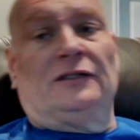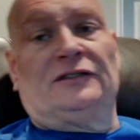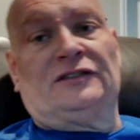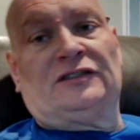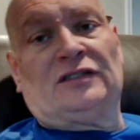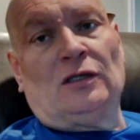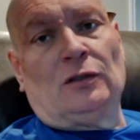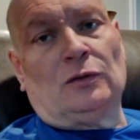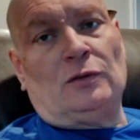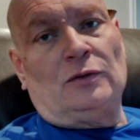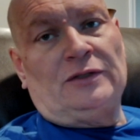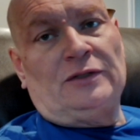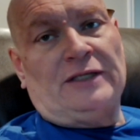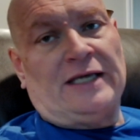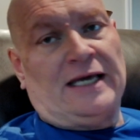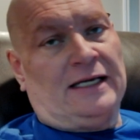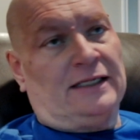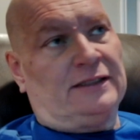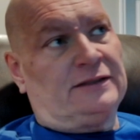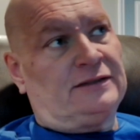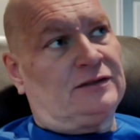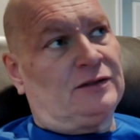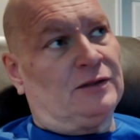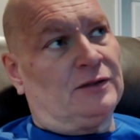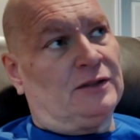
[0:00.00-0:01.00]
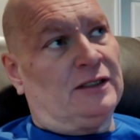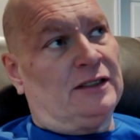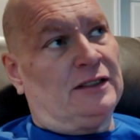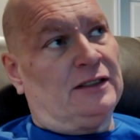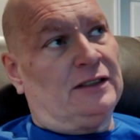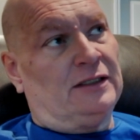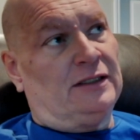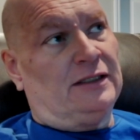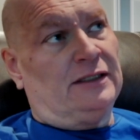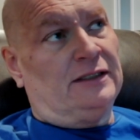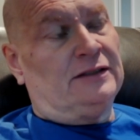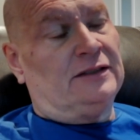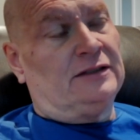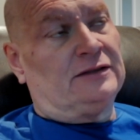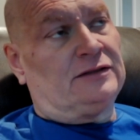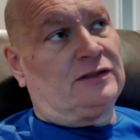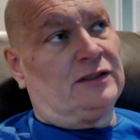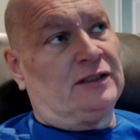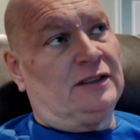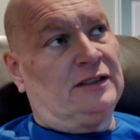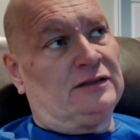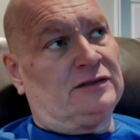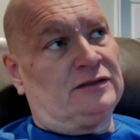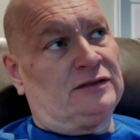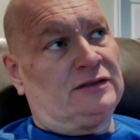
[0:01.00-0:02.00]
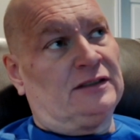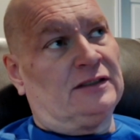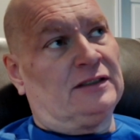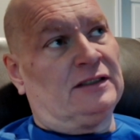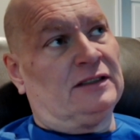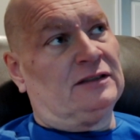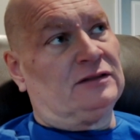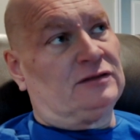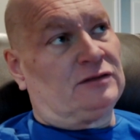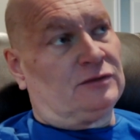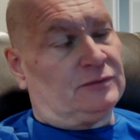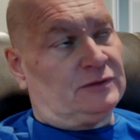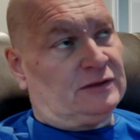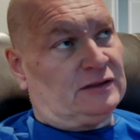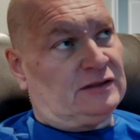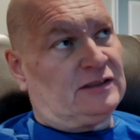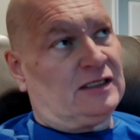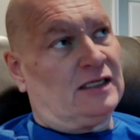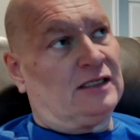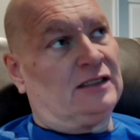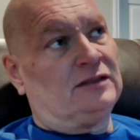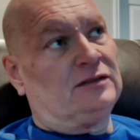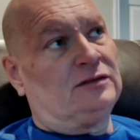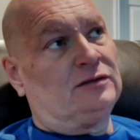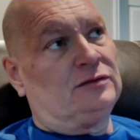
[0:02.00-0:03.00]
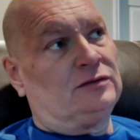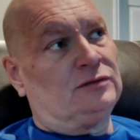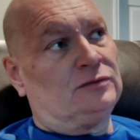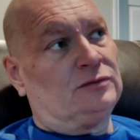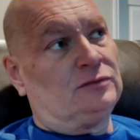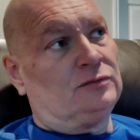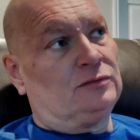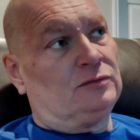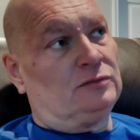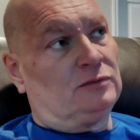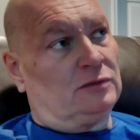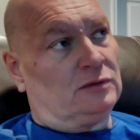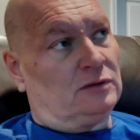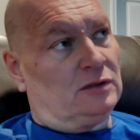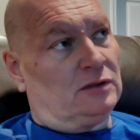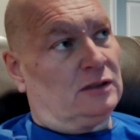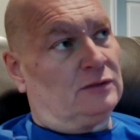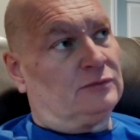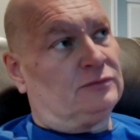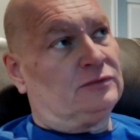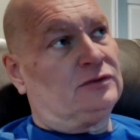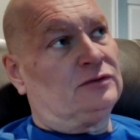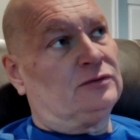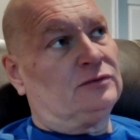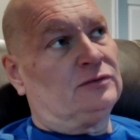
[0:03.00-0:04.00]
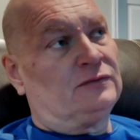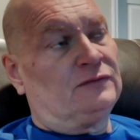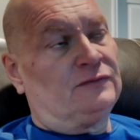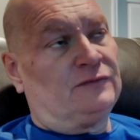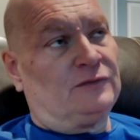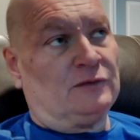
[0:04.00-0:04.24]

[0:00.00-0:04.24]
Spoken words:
So yeah, so the interesting thing, so we decided I would do a